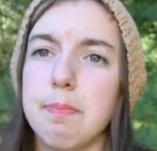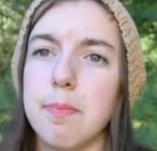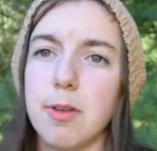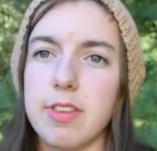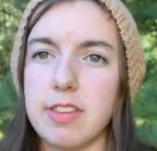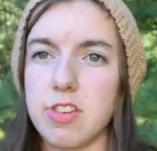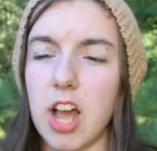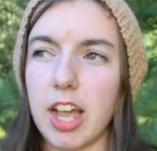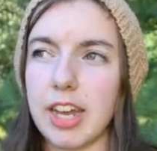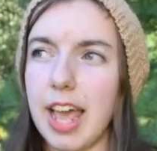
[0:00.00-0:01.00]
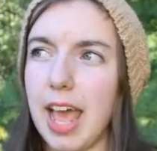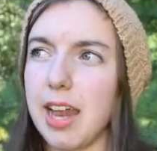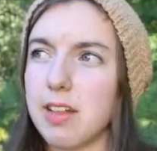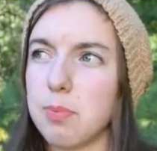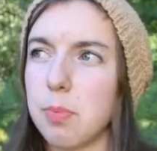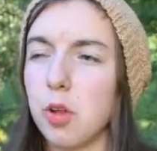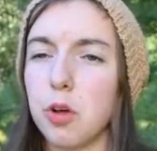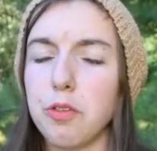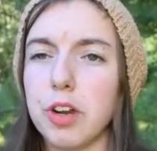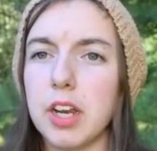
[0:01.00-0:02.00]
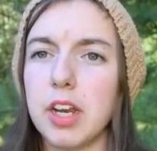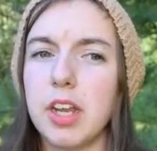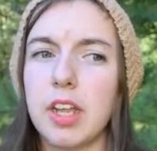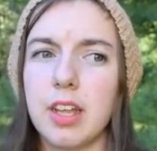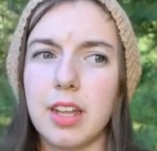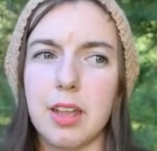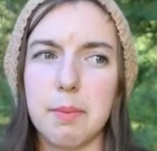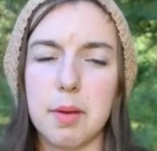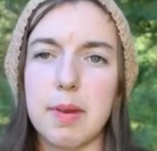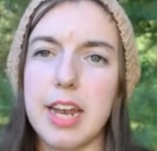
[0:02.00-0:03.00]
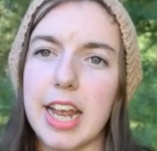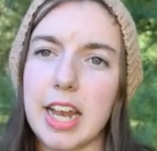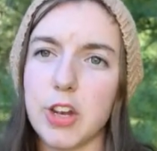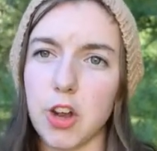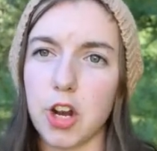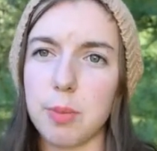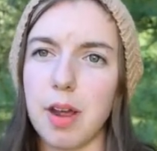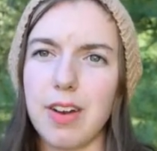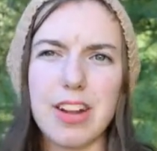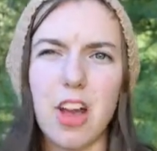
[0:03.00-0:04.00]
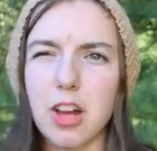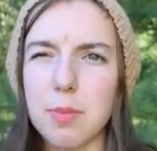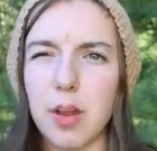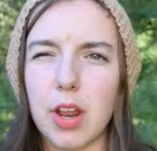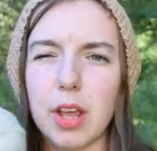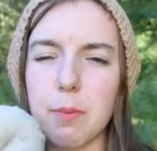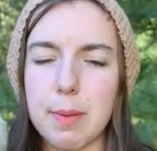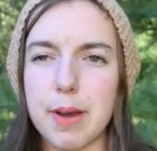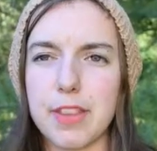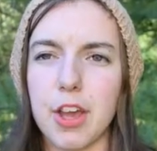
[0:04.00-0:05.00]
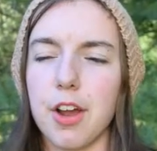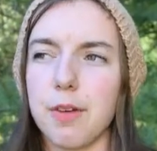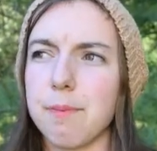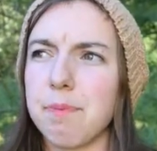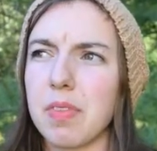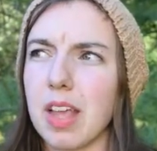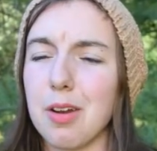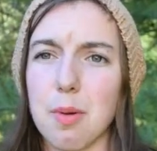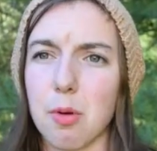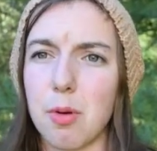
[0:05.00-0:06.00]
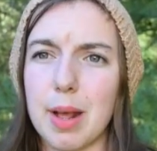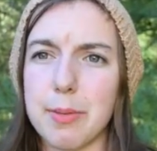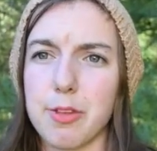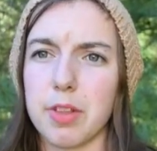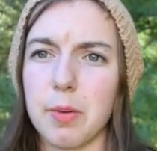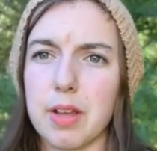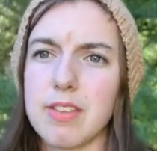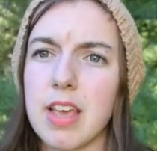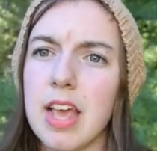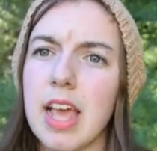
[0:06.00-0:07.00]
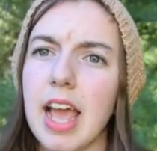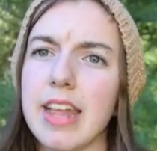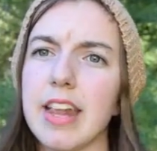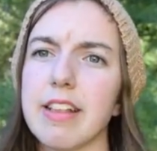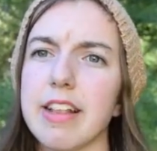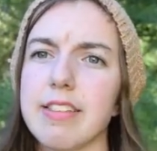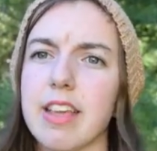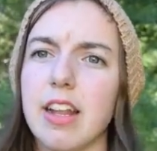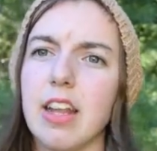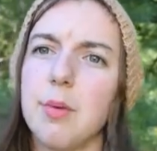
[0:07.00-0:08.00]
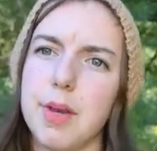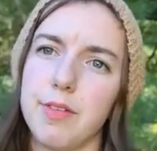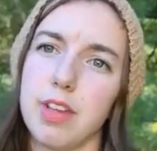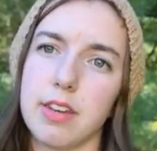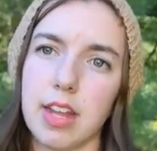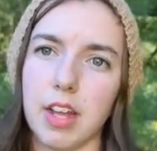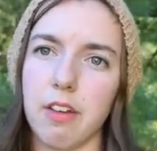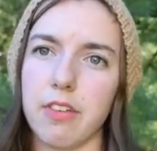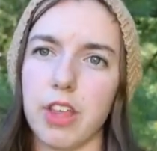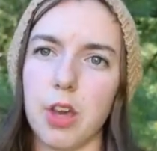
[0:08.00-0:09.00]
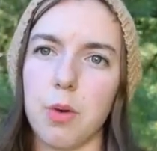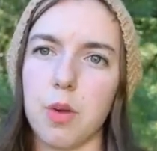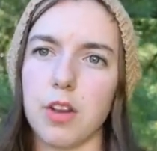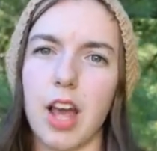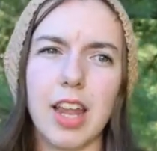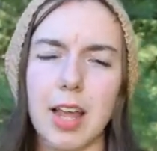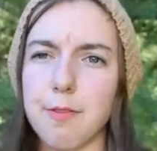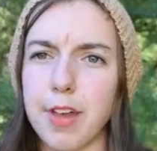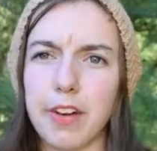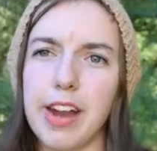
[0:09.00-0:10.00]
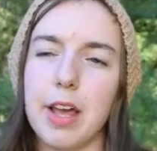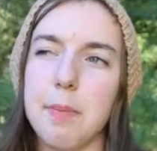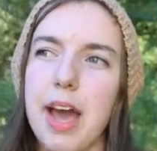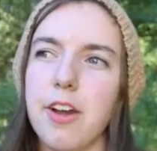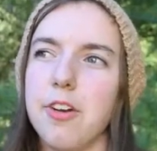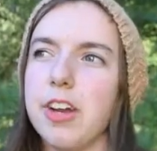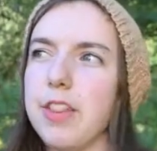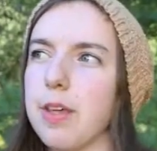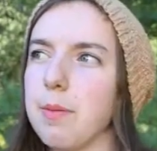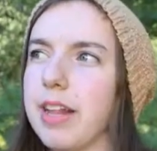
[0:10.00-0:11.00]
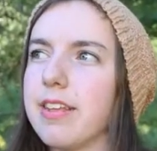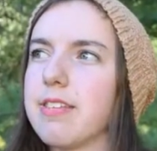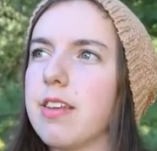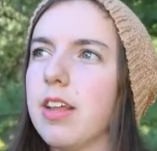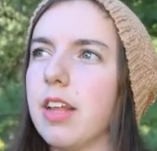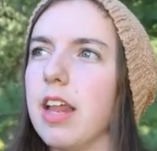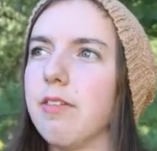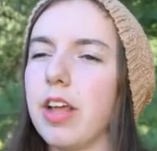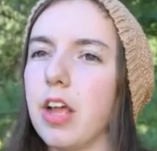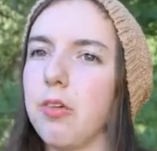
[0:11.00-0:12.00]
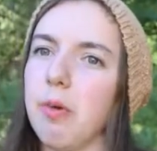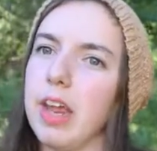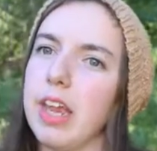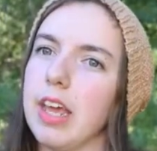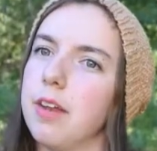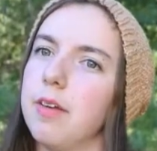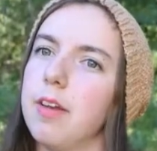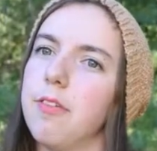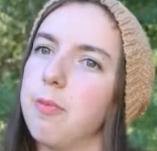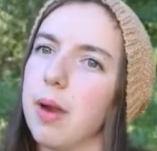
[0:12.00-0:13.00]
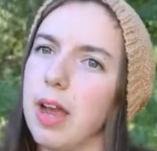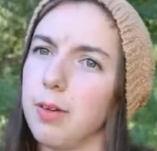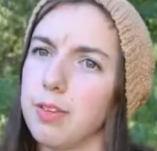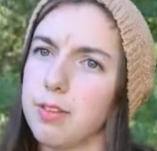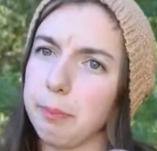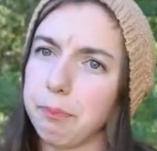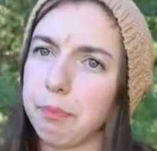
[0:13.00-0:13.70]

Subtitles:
mostly stockinette. It's pullover. I'm going to be knitting it in a dark brown. I talked about it when I bought the yarn. I don't remember what episode that was. And then it's just got a little bit of detailing around the yoke, not like a Fair Isle pattern or anything, but just kind of like a gradient of browns